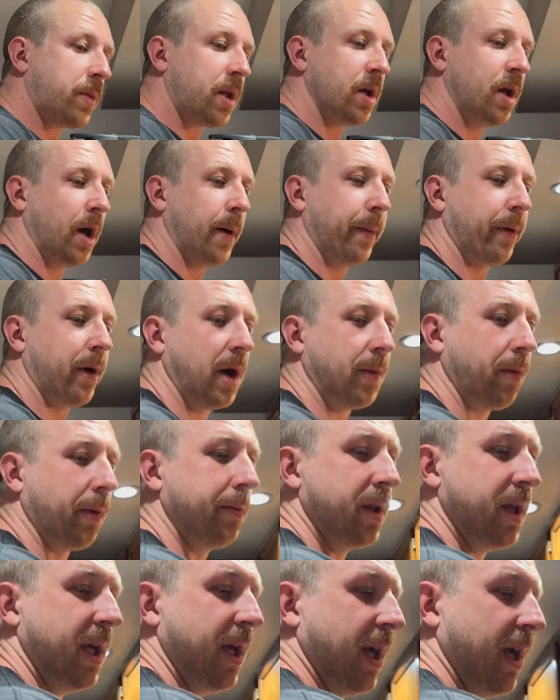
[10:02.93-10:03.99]
I'll
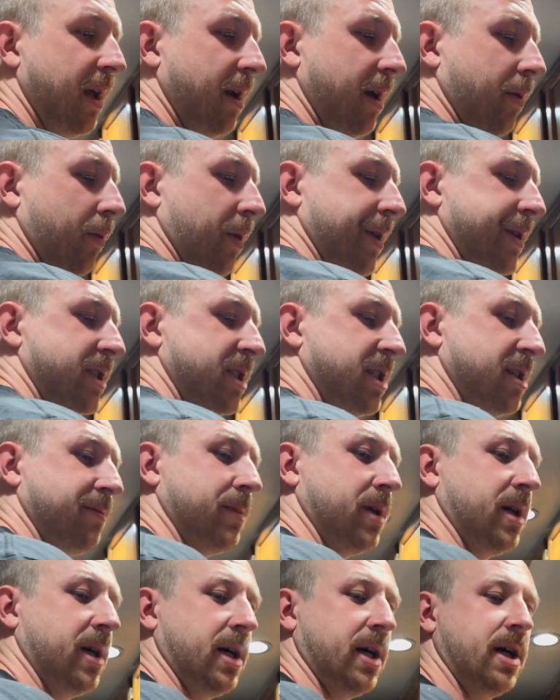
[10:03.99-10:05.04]
probably hit it with some
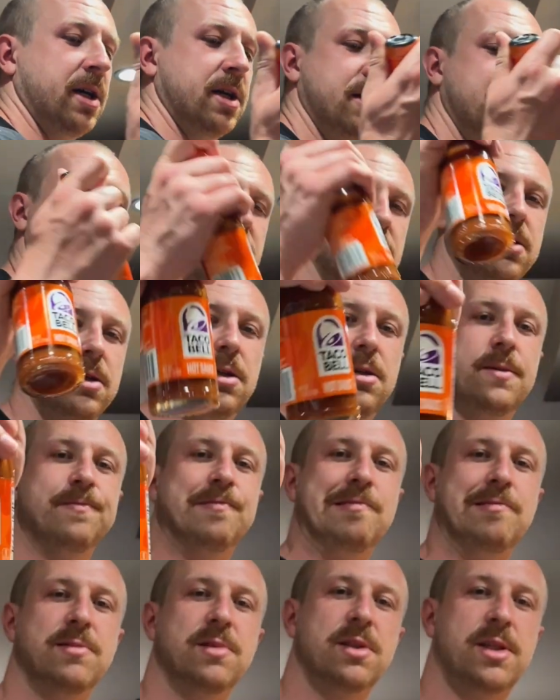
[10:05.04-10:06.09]

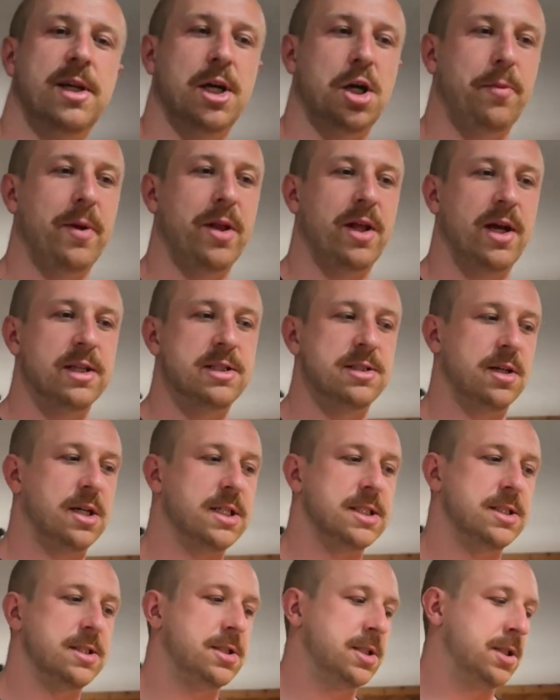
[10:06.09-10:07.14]
Taco Bell hot
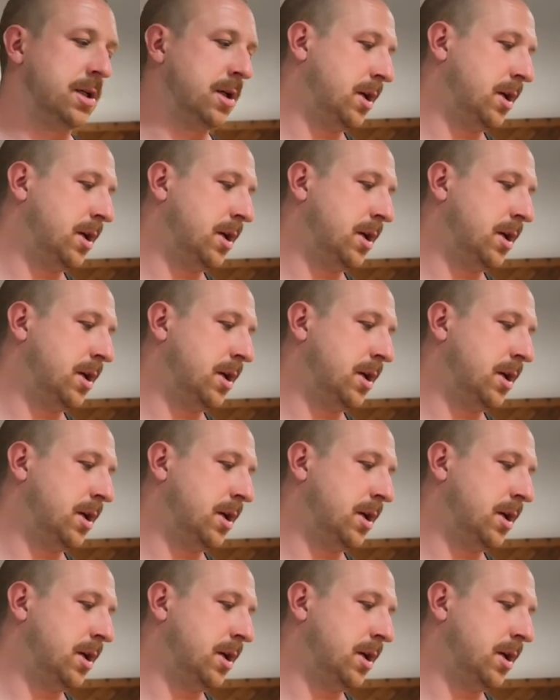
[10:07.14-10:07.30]
sauce.